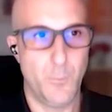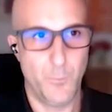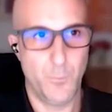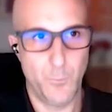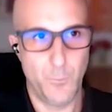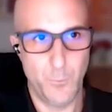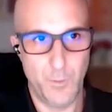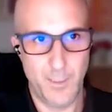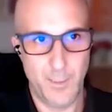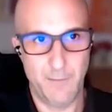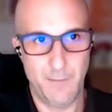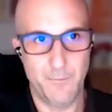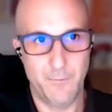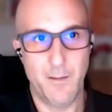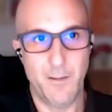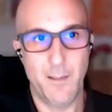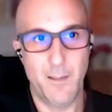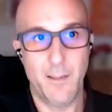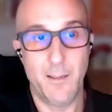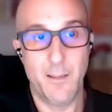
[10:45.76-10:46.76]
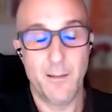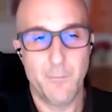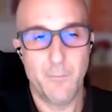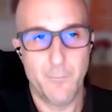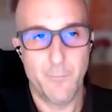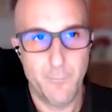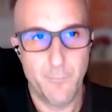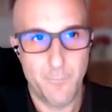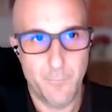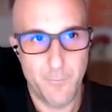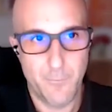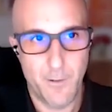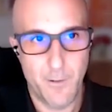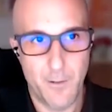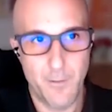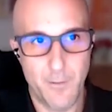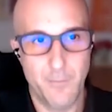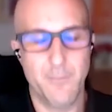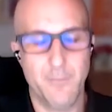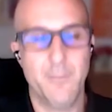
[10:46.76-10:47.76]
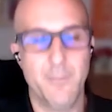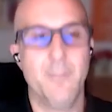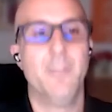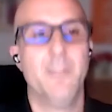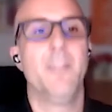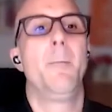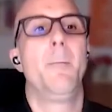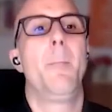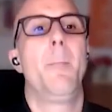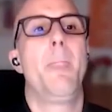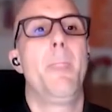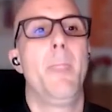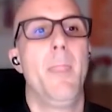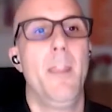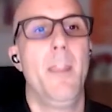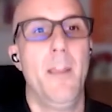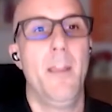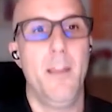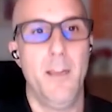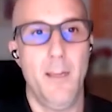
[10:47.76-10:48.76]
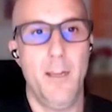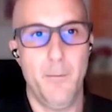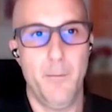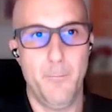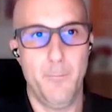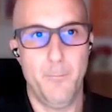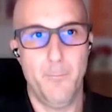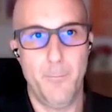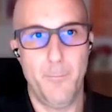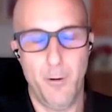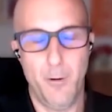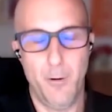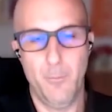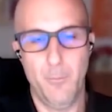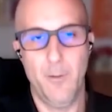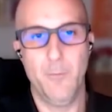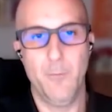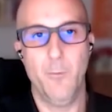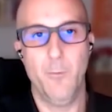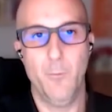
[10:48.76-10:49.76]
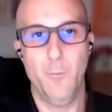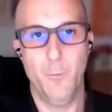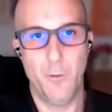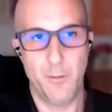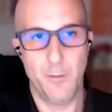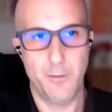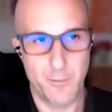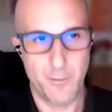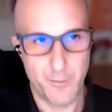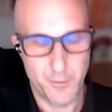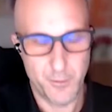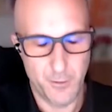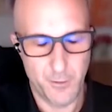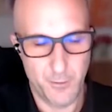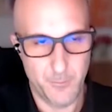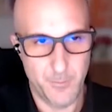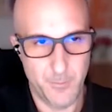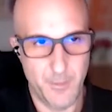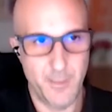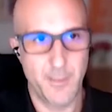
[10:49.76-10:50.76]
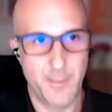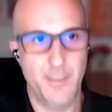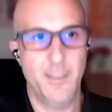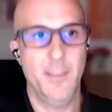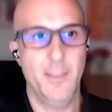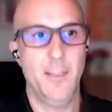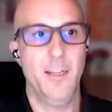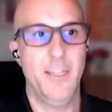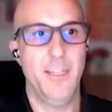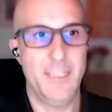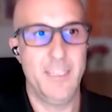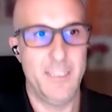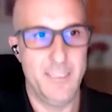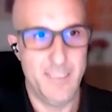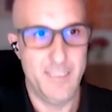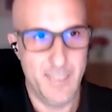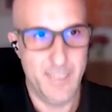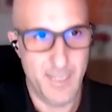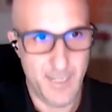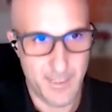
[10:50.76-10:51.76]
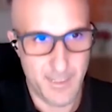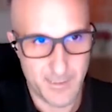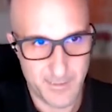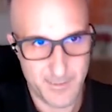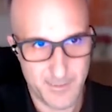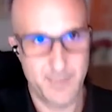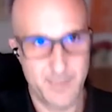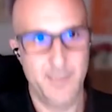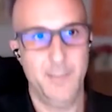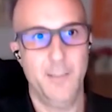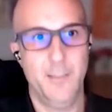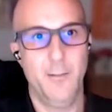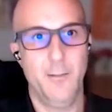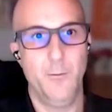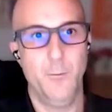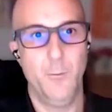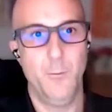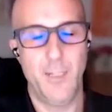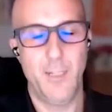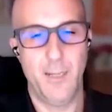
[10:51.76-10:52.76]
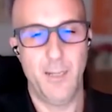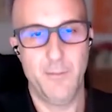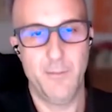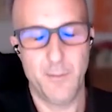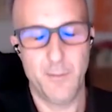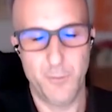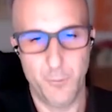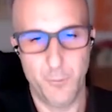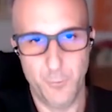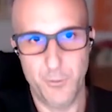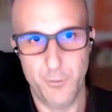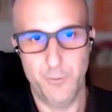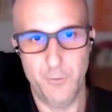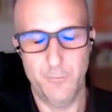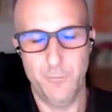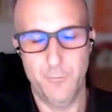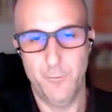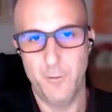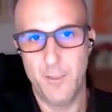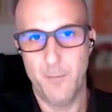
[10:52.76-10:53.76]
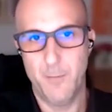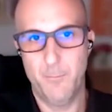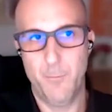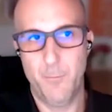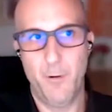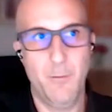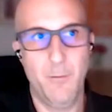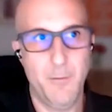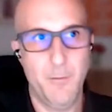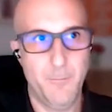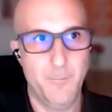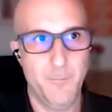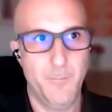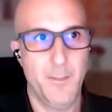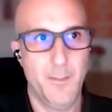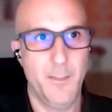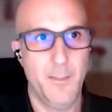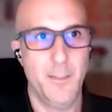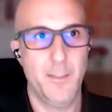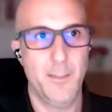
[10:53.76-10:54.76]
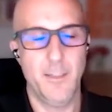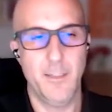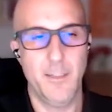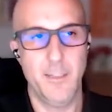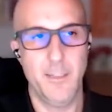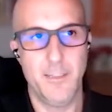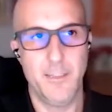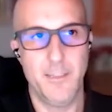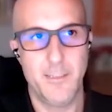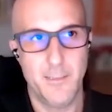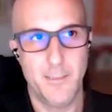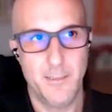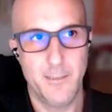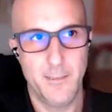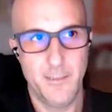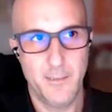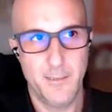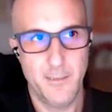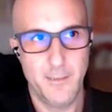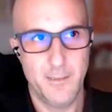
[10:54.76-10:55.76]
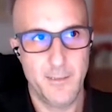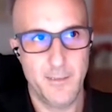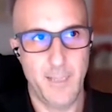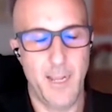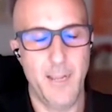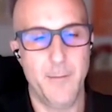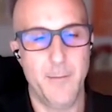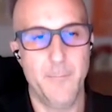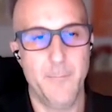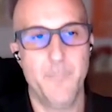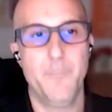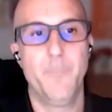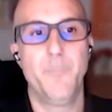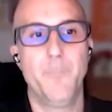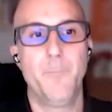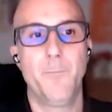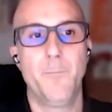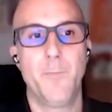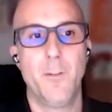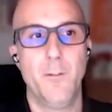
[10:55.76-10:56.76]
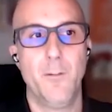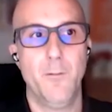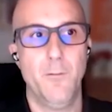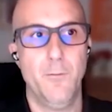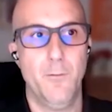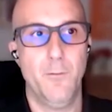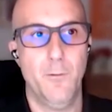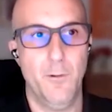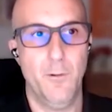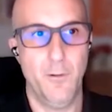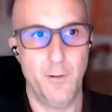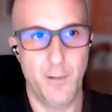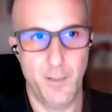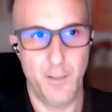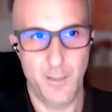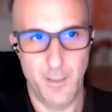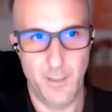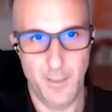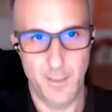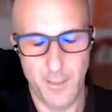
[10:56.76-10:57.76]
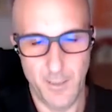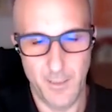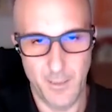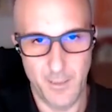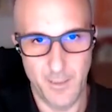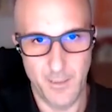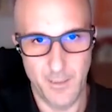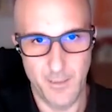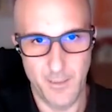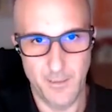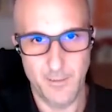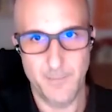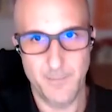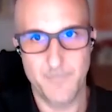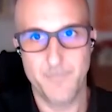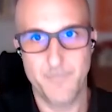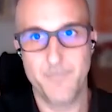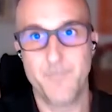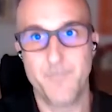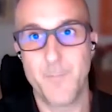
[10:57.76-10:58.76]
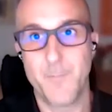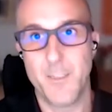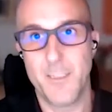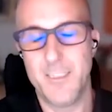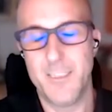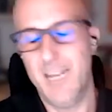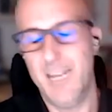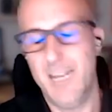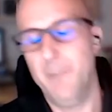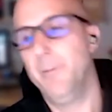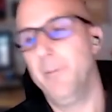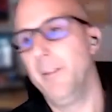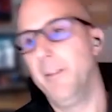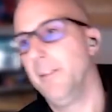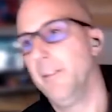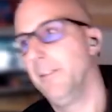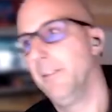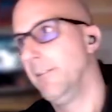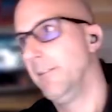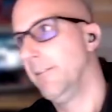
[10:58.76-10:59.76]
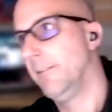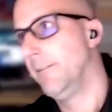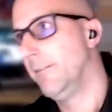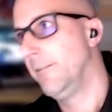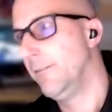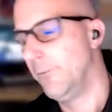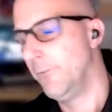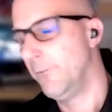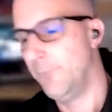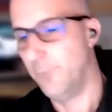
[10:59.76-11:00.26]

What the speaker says: we have found a problem worth solving, and yes, we have a solution for that problem, it's time for jumping to